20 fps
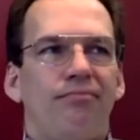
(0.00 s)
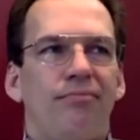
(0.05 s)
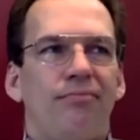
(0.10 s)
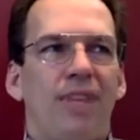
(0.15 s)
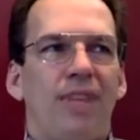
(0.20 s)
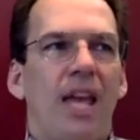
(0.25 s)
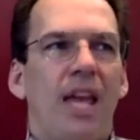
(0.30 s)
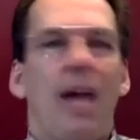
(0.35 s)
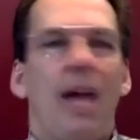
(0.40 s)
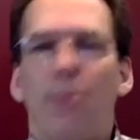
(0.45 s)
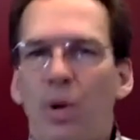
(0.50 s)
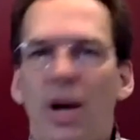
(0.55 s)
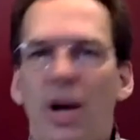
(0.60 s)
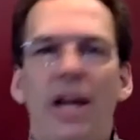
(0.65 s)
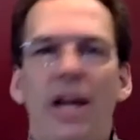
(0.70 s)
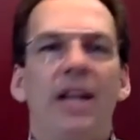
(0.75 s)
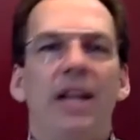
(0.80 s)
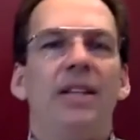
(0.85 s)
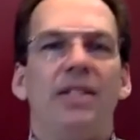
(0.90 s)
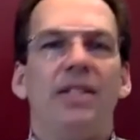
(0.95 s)
gamma
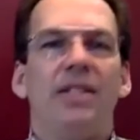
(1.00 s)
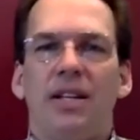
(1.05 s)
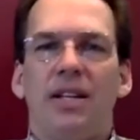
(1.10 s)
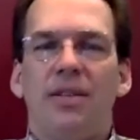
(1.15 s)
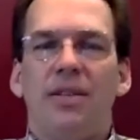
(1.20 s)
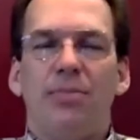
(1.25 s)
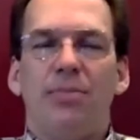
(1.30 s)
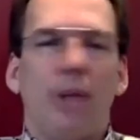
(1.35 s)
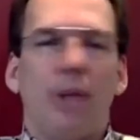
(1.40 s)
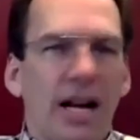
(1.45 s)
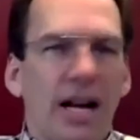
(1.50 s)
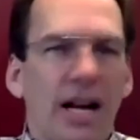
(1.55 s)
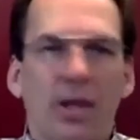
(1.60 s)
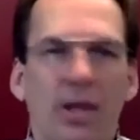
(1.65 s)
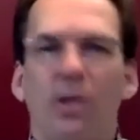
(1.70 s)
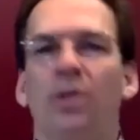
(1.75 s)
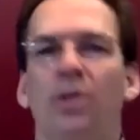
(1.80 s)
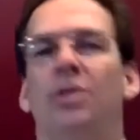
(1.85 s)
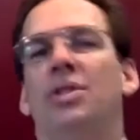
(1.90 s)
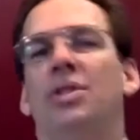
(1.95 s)
rays and black
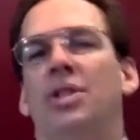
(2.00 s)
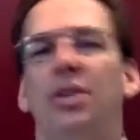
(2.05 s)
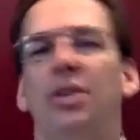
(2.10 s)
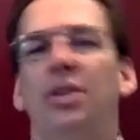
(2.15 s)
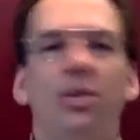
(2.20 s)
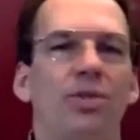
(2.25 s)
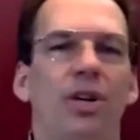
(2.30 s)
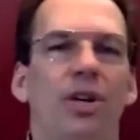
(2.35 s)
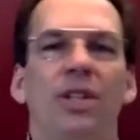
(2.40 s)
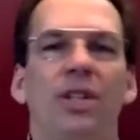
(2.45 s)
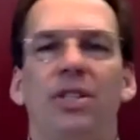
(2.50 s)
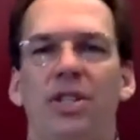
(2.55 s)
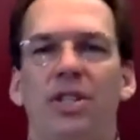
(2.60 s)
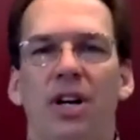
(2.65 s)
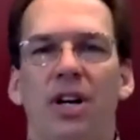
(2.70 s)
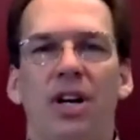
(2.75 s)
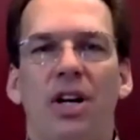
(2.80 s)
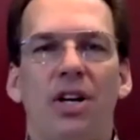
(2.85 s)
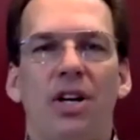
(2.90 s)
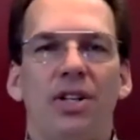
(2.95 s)
holes and neutron
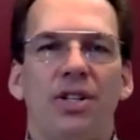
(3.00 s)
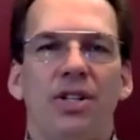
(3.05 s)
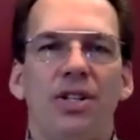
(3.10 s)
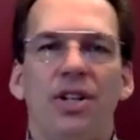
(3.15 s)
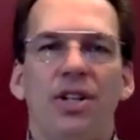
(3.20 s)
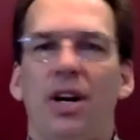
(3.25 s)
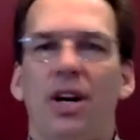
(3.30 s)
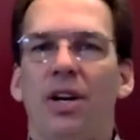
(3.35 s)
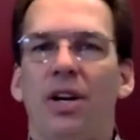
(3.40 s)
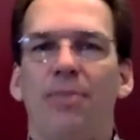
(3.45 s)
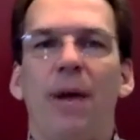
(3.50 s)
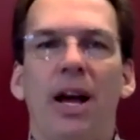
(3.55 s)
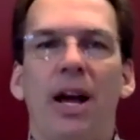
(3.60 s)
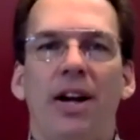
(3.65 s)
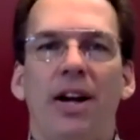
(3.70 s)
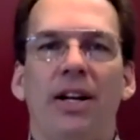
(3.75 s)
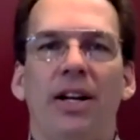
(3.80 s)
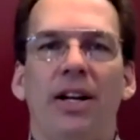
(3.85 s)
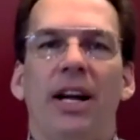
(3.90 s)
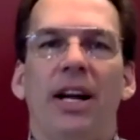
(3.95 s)
stars and dark
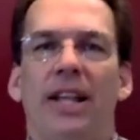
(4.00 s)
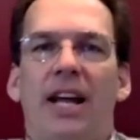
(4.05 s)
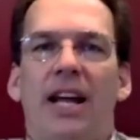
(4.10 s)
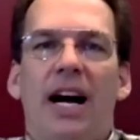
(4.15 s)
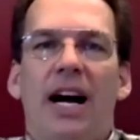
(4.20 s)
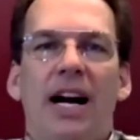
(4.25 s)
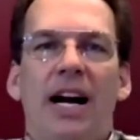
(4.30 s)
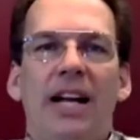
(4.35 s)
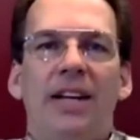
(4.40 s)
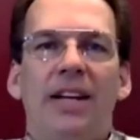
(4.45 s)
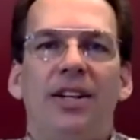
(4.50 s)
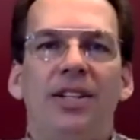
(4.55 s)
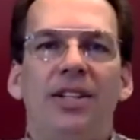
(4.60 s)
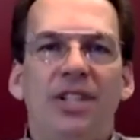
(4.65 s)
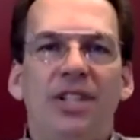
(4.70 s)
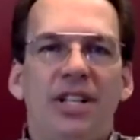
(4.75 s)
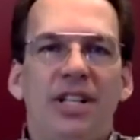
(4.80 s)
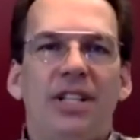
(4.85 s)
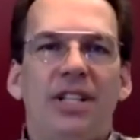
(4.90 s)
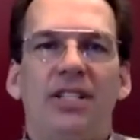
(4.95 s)
matter, kind of the high
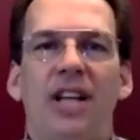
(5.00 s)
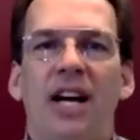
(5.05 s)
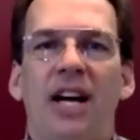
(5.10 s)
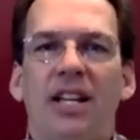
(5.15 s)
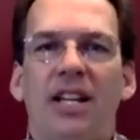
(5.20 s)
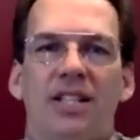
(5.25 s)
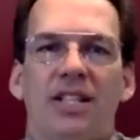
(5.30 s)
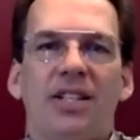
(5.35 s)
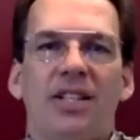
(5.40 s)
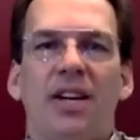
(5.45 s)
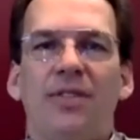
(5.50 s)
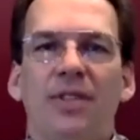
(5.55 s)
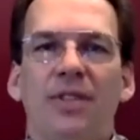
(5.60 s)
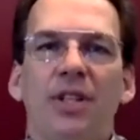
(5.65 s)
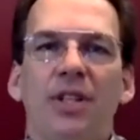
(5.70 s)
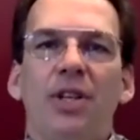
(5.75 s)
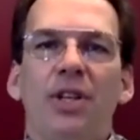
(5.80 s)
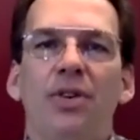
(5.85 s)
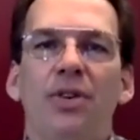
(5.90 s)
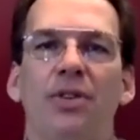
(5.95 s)
energy exotic stuff
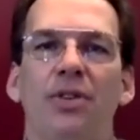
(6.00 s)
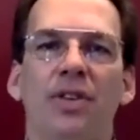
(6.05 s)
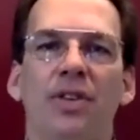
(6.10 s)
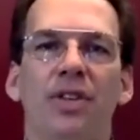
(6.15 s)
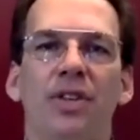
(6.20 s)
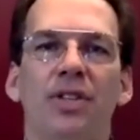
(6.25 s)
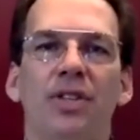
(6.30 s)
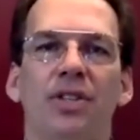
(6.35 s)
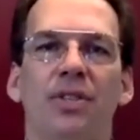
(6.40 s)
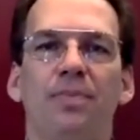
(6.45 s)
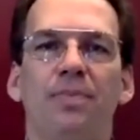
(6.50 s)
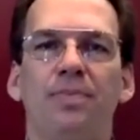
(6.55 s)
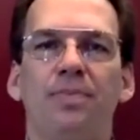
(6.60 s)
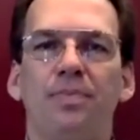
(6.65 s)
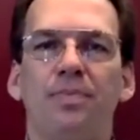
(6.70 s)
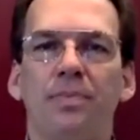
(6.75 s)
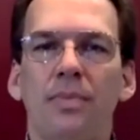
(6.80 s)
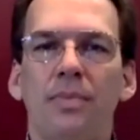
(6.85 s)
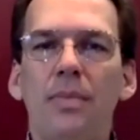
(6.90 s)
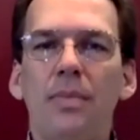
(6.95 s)
in the universe.
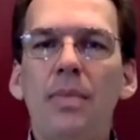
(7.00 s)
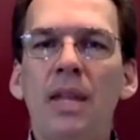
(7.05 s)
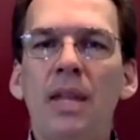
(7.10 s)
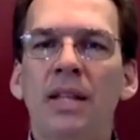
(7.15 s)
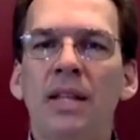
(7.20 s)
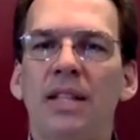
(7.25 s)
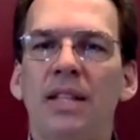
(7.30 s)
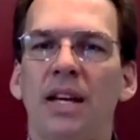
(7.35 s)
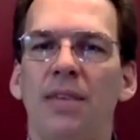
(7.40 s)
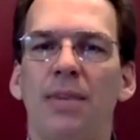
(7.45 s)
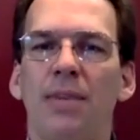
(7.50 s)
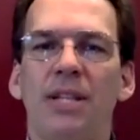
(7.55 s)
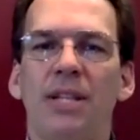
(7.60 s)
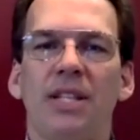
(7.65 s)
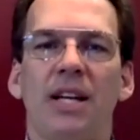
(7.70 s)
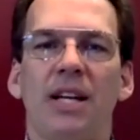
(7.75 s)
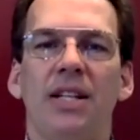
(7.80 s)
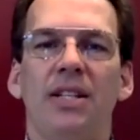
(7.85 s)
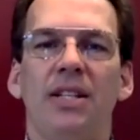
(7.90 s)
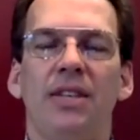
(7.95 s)
That's kind of my
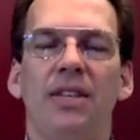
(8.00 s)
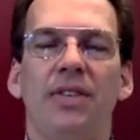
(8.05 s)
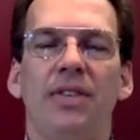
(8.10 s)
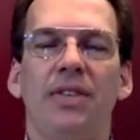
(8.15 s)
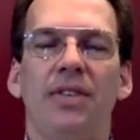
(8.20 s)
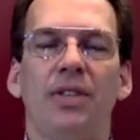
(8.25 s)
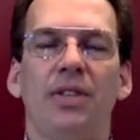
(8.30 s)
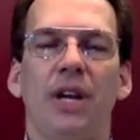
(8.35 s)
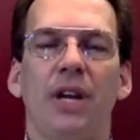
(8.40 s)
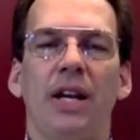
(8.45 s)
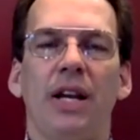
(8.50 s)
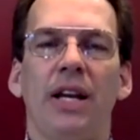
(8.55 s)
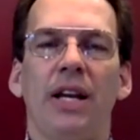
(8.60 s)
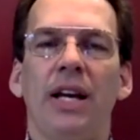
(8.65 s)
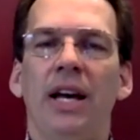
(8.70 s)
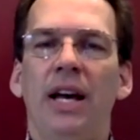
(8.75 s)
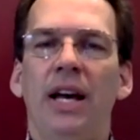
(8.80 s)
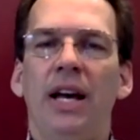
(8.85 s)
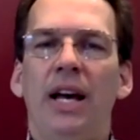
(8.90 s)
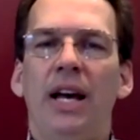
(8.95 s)
scientific training.
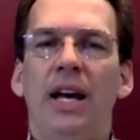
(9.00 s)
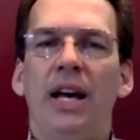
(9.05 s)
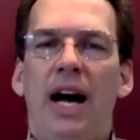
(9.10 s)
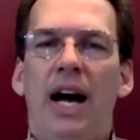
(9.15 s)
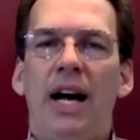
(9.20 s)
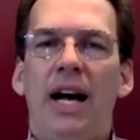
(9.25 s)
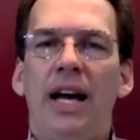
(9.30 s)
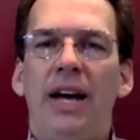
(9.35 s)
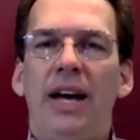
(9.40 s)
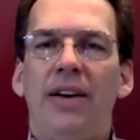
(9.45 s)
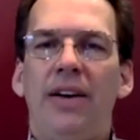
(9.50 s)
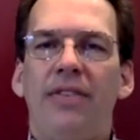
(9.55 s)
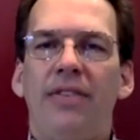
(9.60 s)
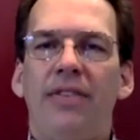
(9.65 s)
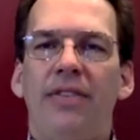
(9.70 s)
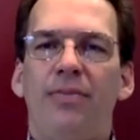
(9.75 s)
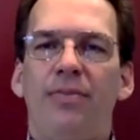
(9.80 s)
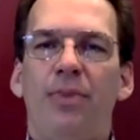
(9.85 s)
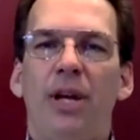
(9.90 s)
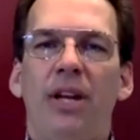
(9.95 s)
I
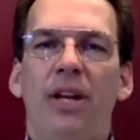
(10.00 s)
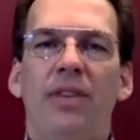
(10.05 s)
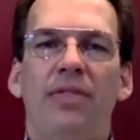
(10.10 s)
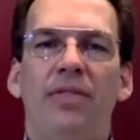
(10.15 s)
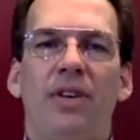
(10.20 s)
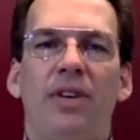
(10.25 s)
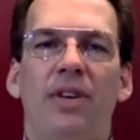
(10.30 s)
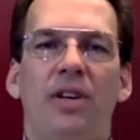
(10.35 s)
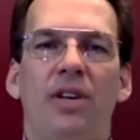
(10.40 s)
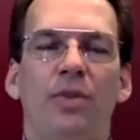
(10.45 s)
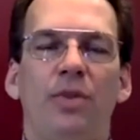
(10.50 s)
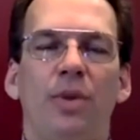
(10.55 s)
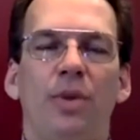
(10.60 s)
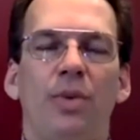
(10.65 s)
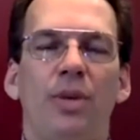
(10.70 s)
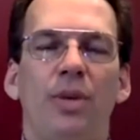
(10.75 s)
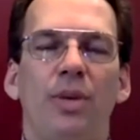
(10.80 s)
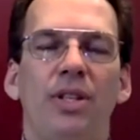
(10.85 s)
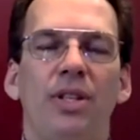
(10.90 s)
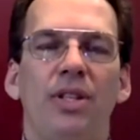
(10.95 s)
have been involved with
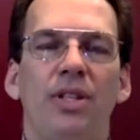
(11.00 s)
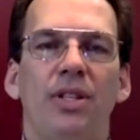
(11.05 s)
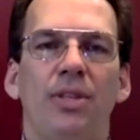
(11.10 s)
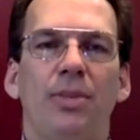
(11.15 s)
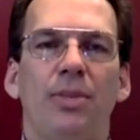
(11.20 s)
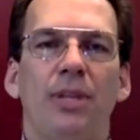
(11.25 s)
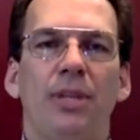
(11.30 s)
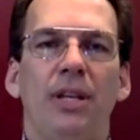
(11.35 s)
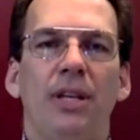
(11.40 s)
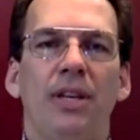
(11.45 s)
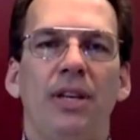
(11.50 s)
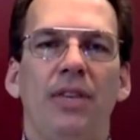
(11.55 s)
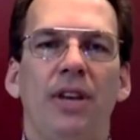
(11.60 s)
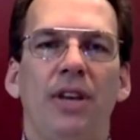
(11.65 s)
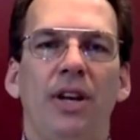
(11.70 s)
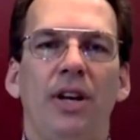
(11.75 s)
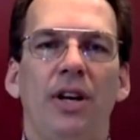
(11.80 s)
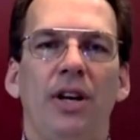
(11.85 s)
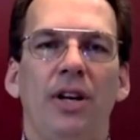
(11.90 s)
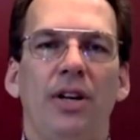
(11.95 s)
Reasons to Believe
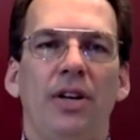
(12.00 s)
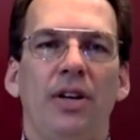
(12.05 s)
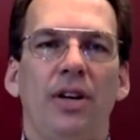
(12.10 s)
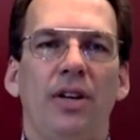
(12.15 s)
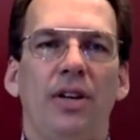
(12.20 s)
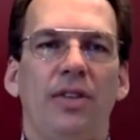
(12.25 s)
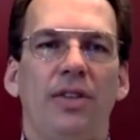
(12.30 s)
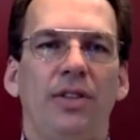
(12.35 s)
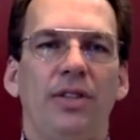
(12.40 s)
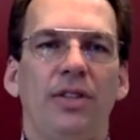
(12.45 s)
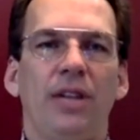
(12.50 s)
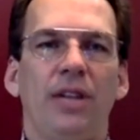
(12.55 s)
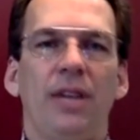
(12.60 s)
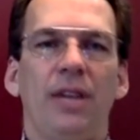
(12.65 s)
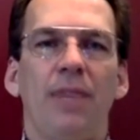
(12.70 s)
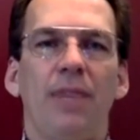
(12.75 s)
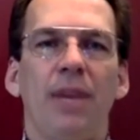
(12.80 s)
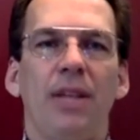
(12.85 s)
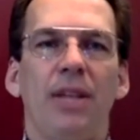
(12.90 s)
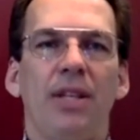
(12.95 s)
on a
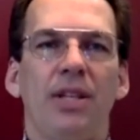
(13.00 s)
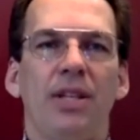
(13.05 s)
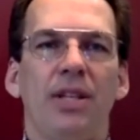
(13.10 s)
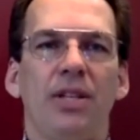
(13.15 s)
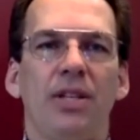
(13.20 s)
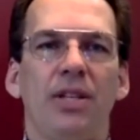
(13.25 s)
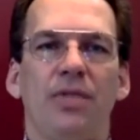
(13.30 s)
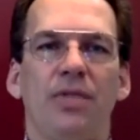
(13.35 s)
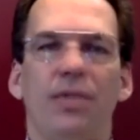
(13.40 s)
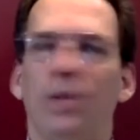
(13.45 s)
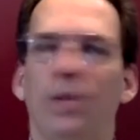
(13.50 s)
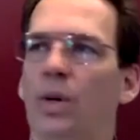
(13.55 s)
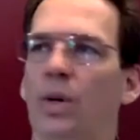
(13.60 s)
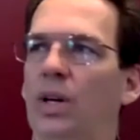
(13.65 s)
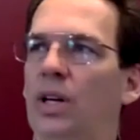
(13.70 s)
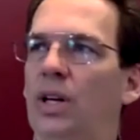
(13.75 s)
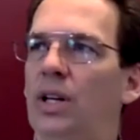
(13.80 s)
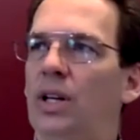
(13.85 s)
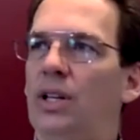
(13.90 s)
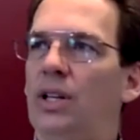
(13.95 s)
full-time basis
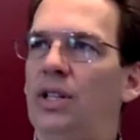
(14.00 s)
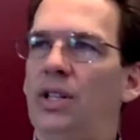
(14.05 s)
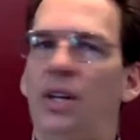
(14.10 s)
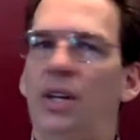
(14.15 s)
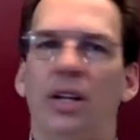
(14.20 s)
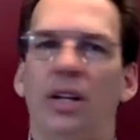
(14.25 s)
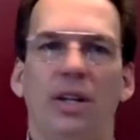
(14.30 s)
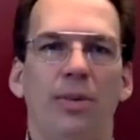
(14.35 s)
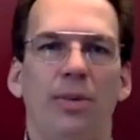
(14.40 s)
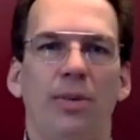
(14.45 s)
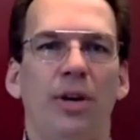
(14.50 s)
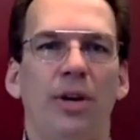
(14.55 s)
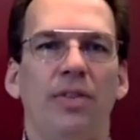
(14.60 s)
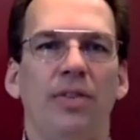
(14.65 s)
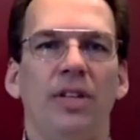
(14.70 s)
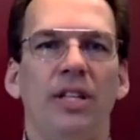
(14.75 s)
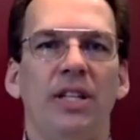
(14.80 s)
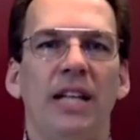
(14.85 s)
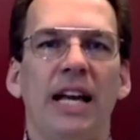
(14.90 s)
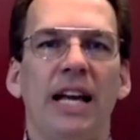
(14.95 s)
for a little bit
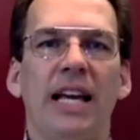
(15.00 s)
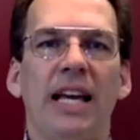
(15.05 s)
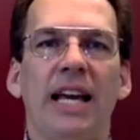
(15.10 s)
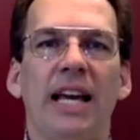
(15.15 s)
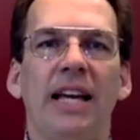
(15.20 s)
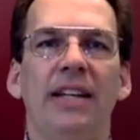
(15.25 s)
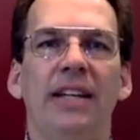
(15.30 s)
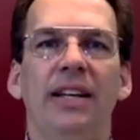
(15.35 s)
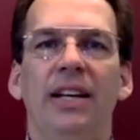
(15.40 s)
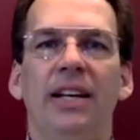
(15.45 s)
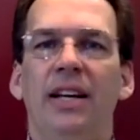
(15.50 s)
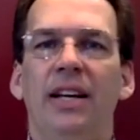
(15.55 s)
over a decade,